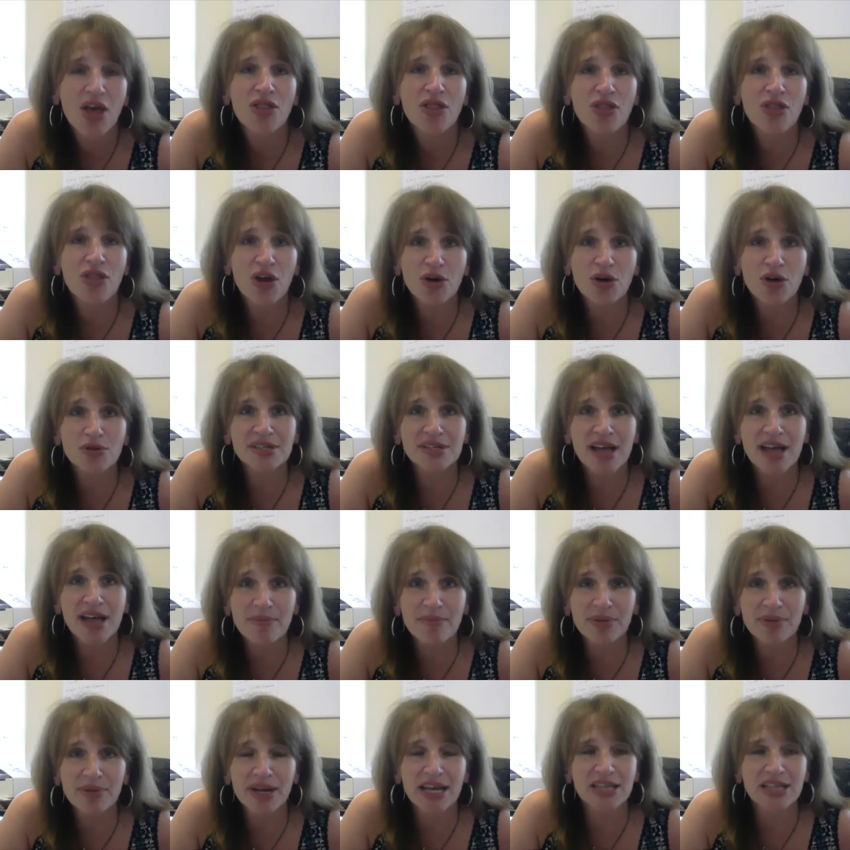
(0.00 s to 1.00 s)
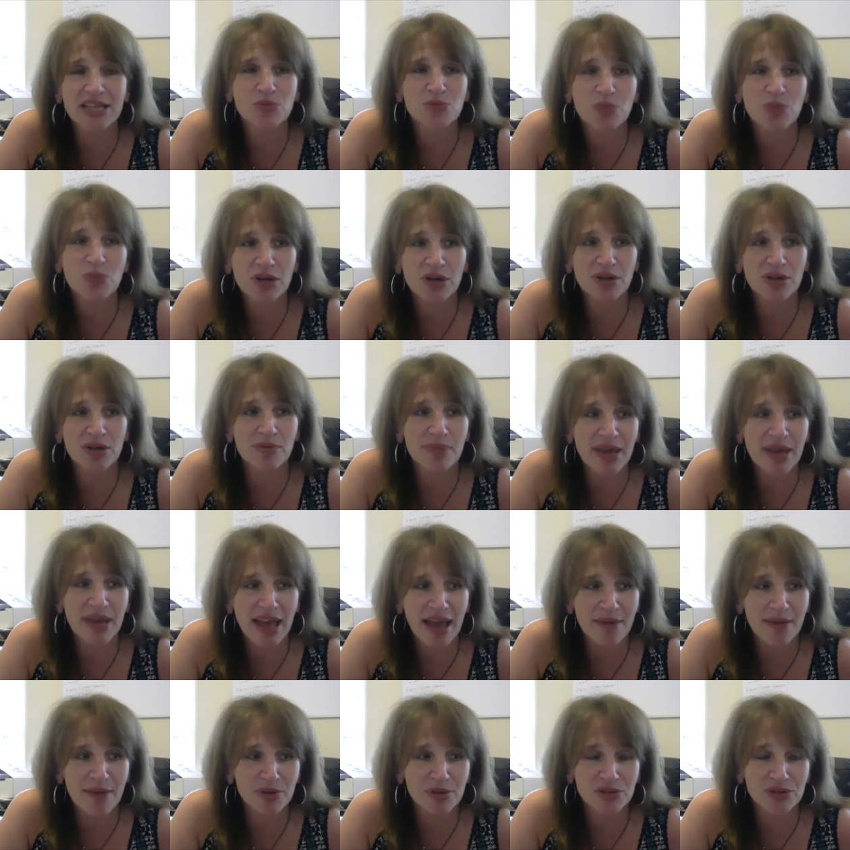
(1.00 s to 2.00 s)
Those companies will be
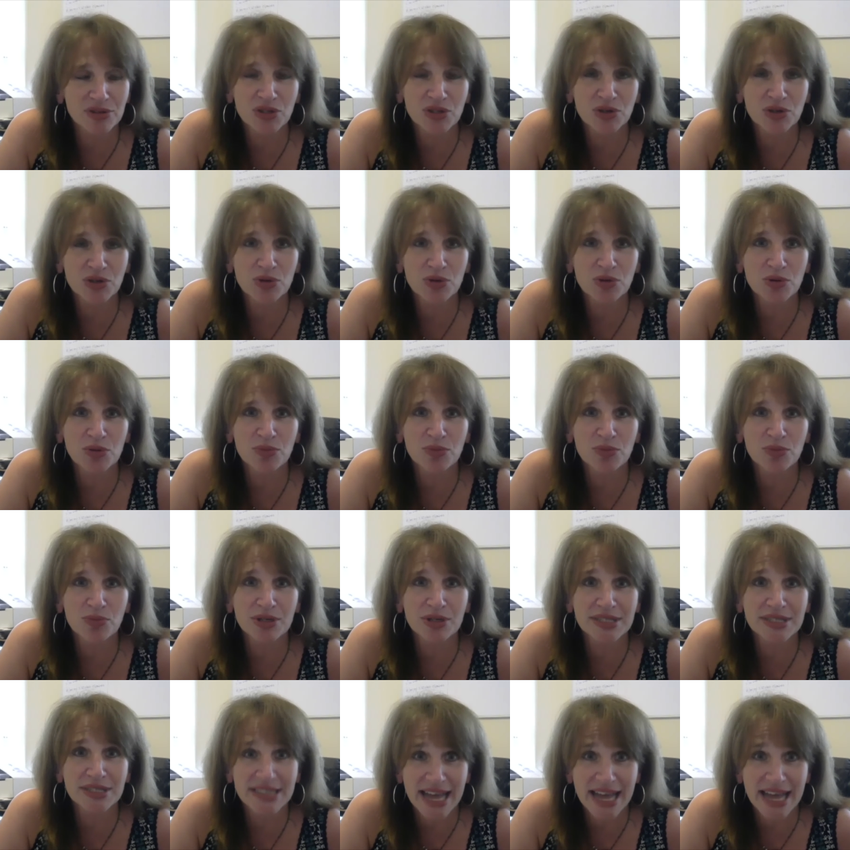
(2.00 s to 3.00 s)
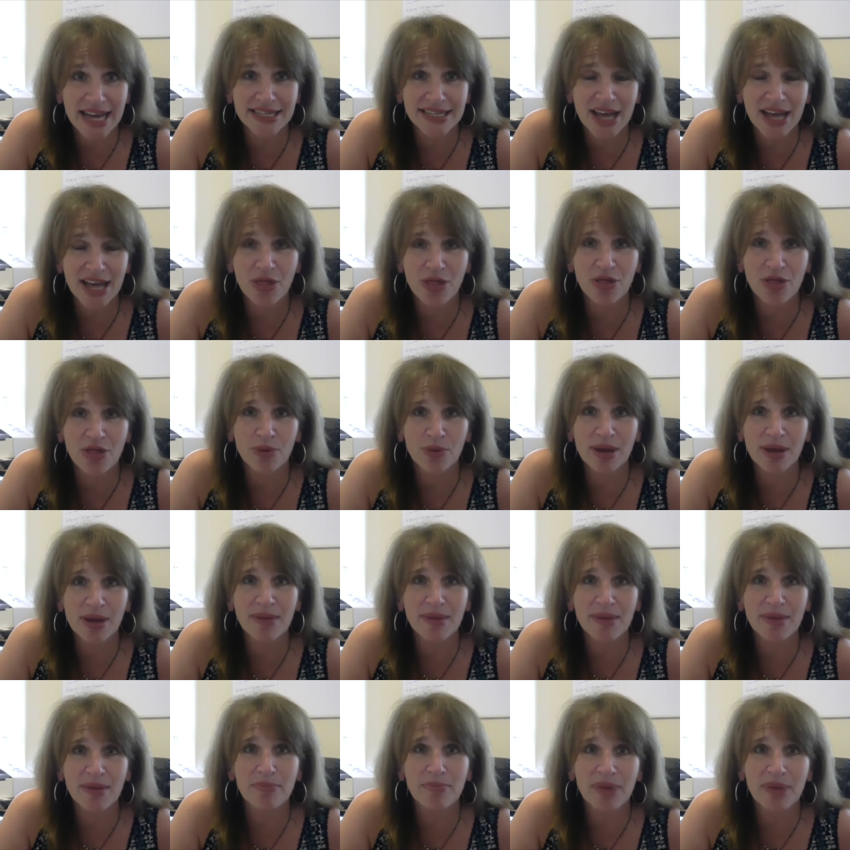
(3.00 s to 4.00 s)
able to present a
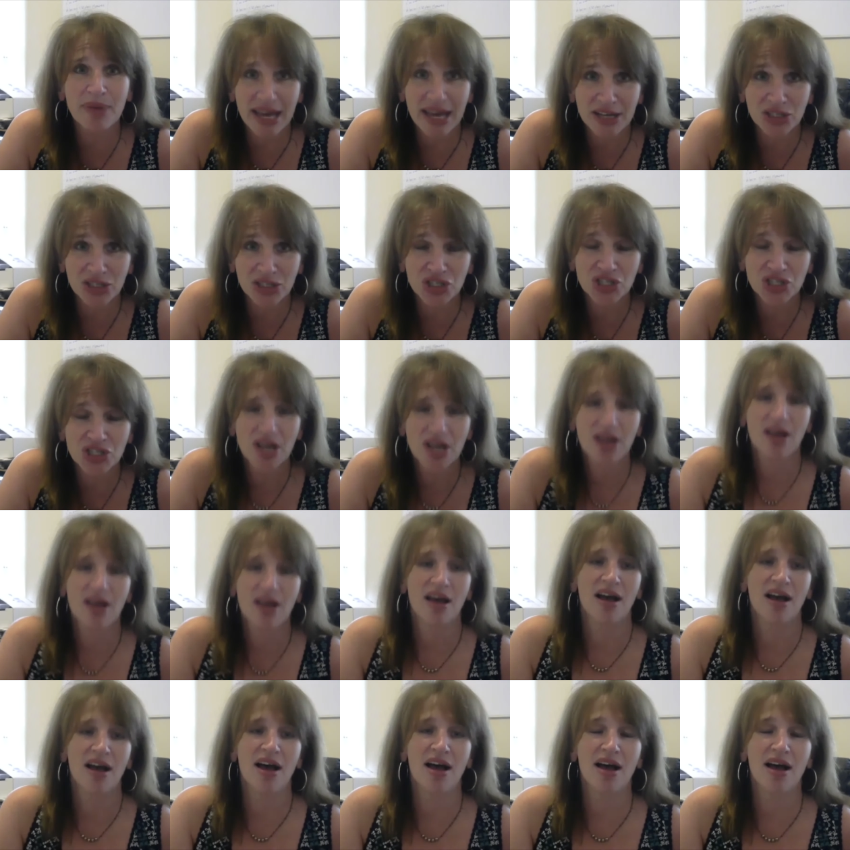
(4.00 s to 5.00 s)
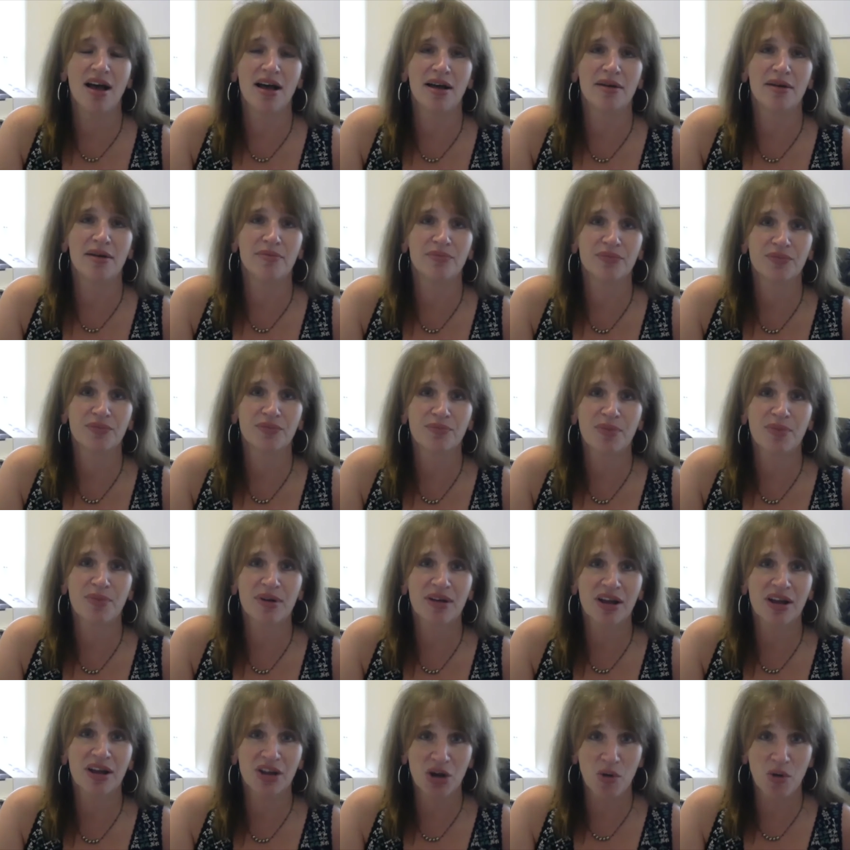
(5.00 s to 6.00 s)
3-minute pitch,
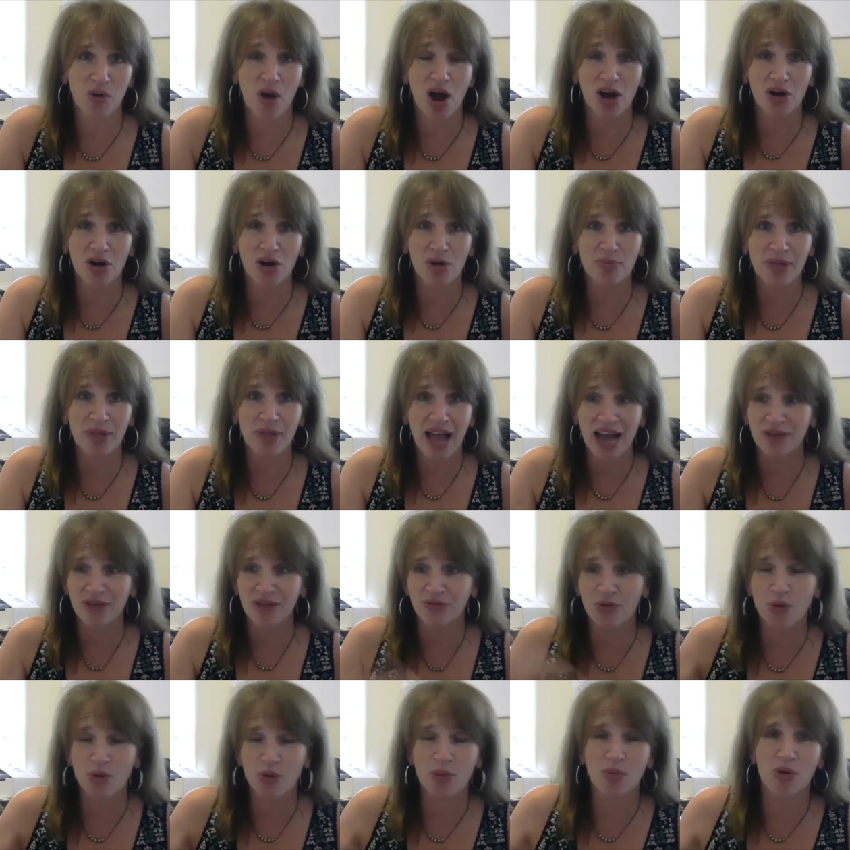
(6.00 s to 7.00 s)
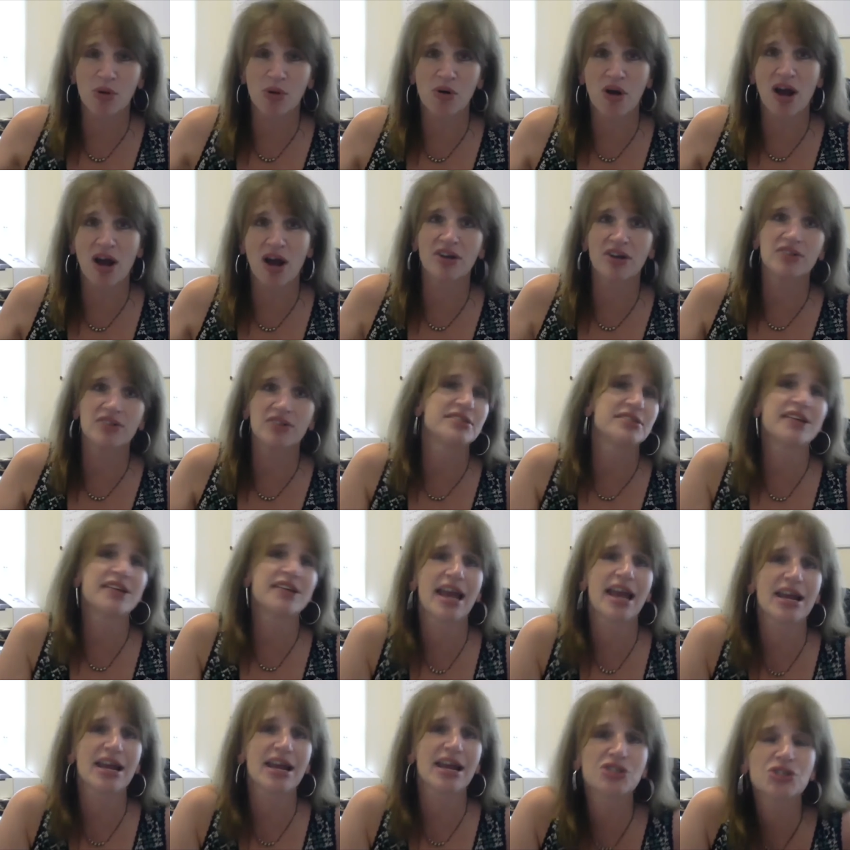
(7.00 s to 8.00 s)
you know, on our platform or on our
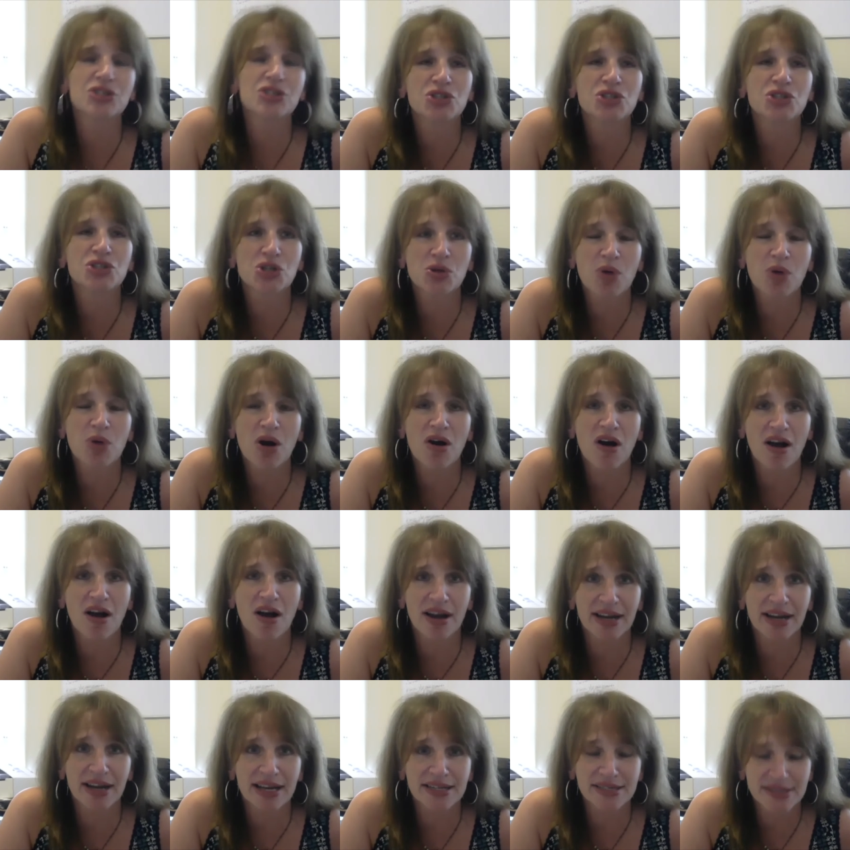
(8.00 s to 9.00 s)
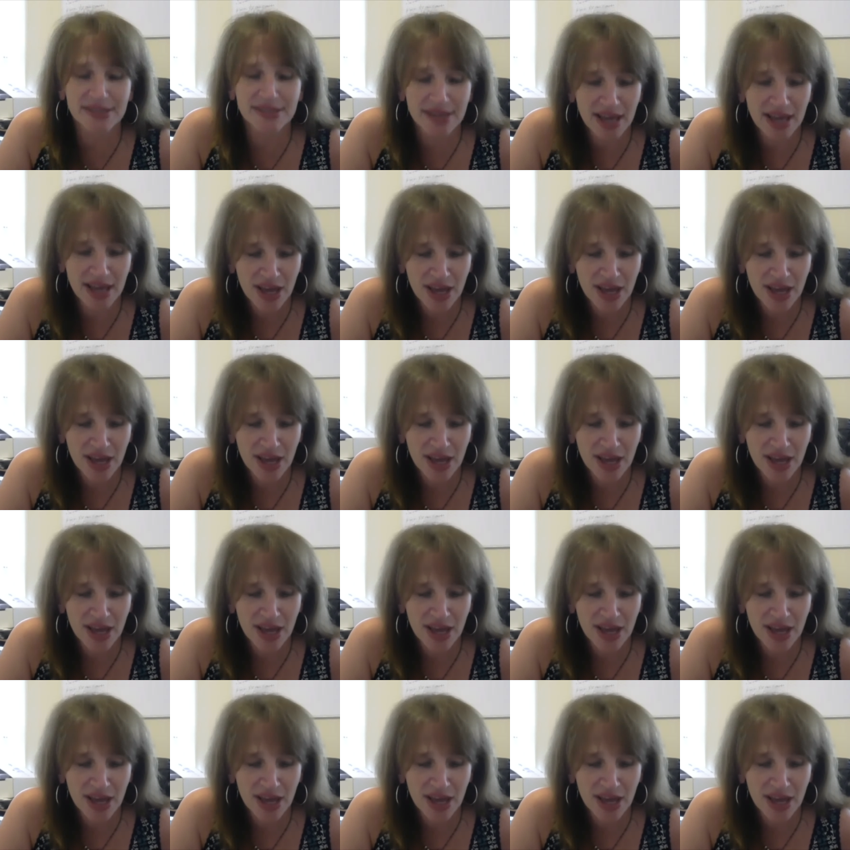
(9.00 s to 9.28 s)
stage to our audience.